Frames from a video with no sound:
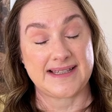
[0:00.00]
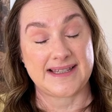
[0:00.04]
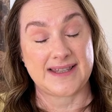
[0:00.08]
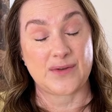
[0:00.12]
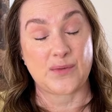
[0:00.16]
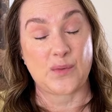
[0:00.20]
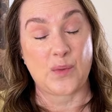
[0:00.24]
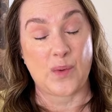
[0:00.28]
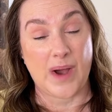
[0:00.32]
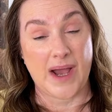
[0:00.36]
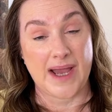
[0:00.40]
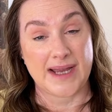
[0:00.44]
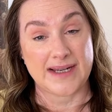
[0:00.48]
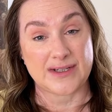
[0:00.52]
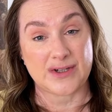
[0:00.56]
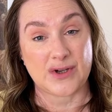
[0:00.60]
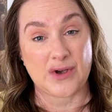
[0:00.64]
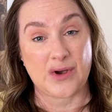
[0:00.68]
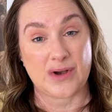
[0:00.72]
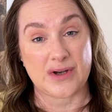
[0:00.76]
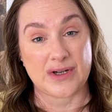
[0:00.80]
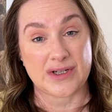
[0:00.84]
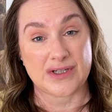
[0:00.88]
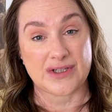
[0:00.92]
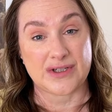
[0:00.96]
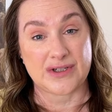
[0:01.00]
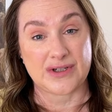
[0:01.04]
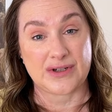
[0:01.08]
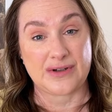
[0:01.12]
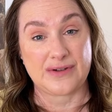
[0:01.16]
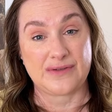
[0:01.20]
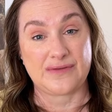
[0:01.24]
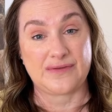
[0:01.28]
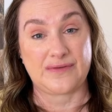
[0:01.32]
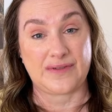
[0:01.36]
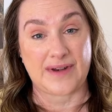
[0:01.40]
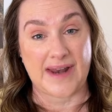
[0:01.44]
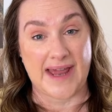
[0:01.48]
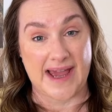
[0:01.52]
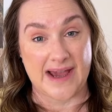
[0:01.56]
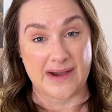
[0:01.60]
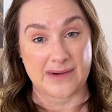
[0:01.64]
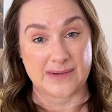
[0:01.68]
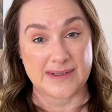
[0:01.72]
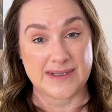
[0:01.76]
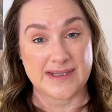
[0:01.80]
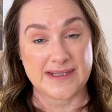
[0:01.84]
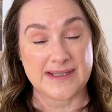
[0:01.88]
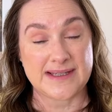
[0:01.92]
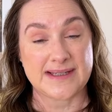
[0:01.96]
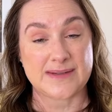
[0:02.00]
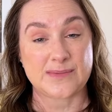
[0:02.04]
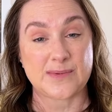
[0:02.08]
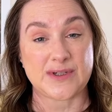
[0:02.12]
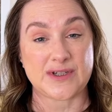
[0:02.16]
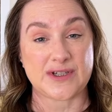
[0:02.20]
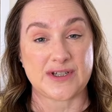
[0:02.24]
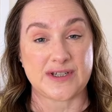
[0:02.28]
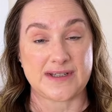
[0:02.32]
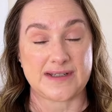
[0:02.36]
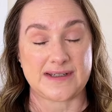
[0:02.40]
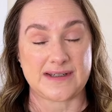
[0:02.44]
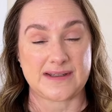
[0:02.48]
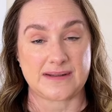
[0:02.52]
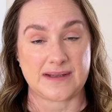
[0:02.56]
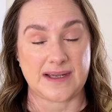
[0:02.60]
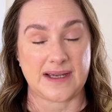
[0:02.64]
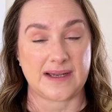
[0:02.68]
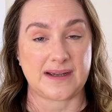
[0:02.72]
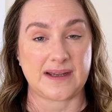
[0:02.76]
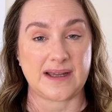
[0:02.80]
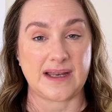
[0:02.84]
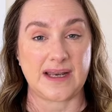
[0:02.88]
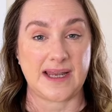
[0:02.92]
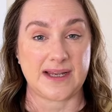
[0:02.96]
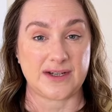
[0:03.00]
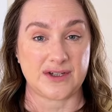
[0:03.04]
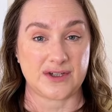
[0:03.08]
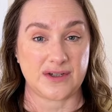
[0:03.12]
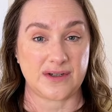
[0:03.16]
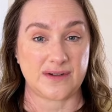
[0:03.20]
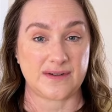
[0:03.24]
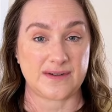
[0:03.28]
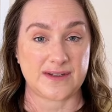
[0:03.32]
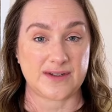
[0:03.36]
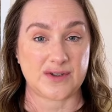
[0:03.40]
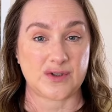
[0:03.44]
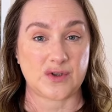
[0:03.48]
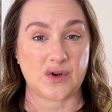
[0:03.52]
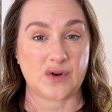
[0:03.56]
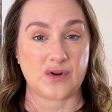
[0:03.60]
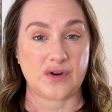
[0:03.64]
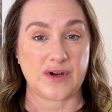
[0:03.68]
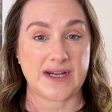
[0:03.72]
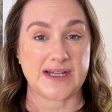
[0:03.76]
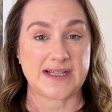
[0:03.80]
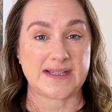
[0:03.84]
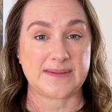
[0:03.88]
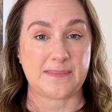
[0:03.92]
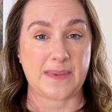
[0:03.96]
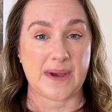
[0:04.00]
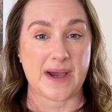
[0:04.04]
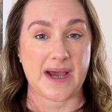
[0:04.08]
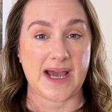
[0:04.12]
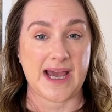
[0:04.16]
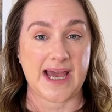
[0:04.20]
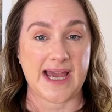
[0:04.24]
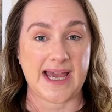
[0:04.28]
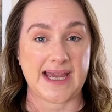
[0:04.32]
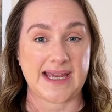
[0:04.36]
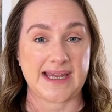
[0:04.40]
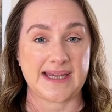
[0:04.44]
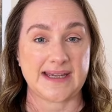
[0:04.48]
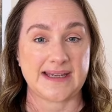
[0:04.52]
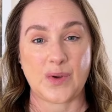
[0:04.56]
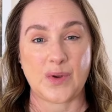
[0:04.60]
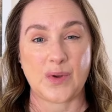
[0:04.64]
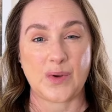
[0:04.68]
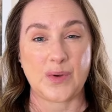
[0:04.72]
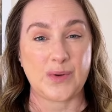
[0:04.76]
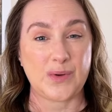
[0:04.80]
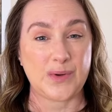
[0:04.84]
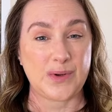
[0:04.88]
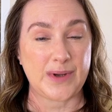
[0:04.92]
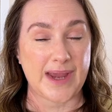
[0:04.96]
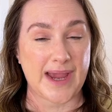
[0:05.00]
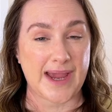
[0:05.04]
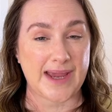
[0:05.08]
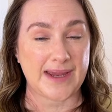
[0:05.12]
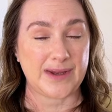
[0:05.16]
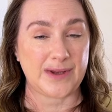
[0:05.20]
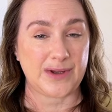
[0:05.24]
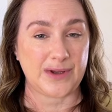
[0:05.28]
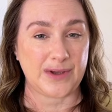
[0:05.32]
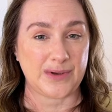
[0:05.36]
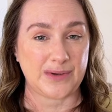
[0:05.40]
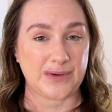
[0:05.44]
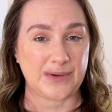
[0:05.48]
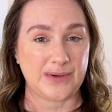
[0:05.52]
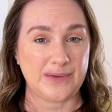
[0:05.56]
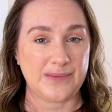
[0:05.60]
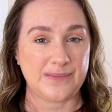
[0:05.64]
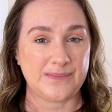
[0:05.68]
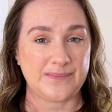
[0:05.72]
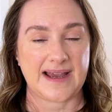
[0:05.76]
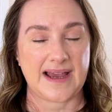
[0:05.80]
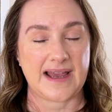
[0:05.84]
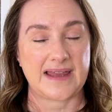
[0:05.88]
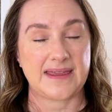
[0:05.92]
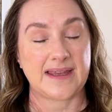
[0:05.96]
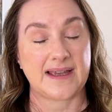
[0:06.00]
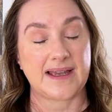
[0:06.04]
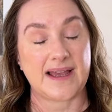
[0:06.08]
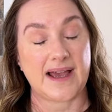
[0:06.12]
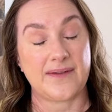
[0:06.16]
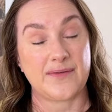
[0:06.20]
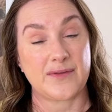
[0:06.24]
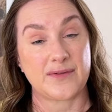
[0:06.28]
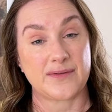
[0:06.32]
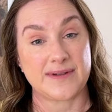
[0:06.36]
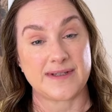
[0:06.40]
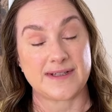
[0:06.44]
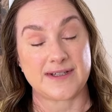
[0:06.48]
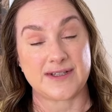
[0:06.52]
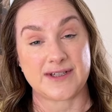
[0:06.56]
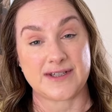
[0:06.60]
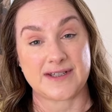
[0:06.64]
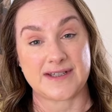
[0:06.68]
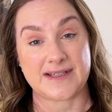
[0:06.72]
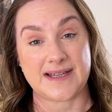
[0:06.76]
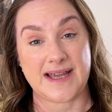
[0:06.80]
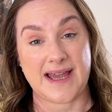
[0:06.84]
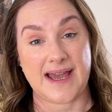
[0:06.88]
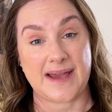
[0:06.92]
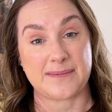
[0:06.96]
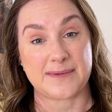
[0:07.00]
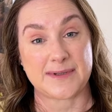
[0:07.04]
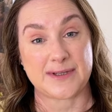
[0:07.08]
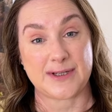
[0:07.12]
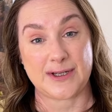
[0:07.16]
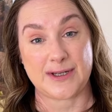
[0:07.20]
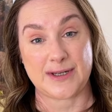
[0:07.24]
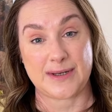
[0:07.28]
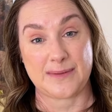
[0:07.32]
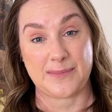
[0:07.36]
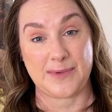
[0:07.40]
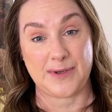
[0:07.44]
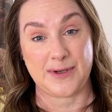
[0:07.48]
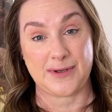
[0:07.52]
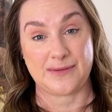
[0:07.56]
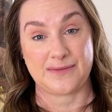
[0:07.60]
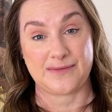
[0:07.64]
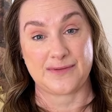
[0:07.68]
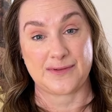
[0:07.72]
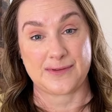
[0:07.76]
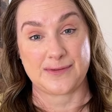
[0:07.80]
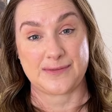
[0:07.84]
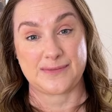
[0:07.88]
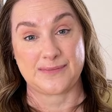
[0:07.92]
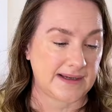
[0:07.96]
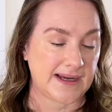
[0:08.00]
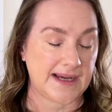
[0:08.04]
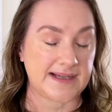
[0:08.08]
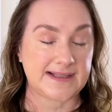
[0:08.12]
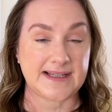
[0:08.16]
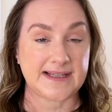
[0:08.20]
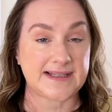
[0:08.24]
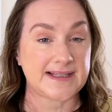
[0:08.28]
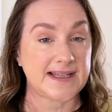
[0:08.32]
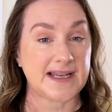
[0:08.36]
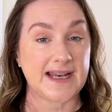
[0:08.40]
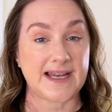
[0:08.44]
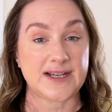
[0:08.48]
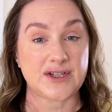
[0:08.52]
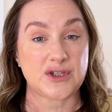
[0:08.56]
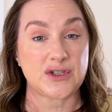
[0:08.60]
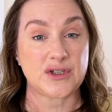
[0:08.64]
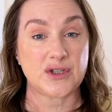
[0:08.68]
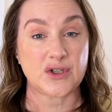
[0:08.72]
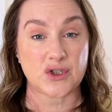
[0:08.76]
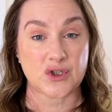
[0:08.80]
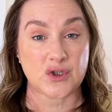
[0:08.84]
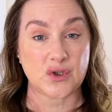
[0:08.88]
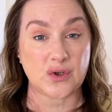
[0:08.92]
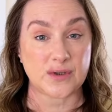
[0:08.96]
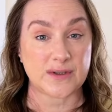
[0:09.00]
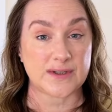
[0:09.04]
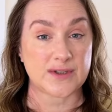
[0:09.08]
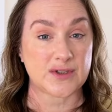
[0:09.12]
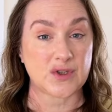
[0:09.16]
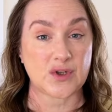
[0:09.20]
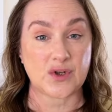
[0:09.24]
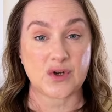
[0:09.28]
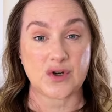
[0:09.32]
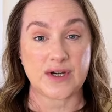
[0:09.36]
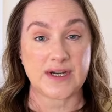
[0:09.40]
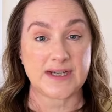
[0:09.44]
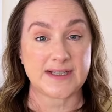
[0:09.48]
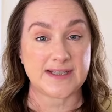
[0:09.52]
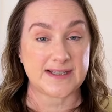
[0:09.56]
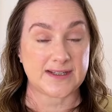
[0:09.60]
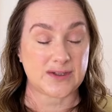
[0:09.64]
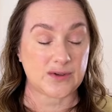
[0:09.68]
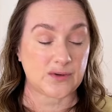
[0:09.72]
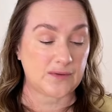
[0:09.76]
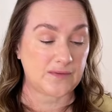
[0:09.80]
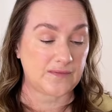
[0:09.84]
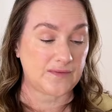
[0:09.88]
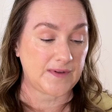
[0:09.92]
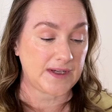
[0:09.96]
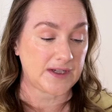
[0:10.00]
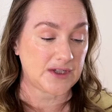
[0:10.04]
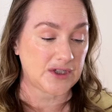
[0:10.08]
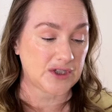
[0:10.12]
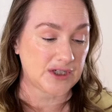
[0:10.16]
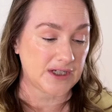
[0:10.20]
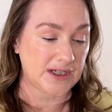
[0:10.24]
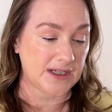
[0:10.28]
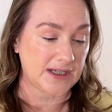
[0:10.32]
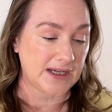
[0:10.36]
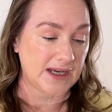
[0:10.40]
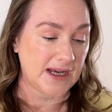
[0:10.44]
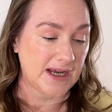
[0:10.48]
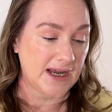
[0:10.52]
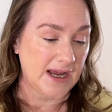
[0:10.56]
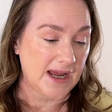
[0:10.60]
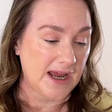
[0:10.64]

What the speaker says: The White Cockatoo Flowers, which is a collection of stories by U Yang Yu, and the cover is just absolutely beautiful. It's a selection of short stories, it's all fiction.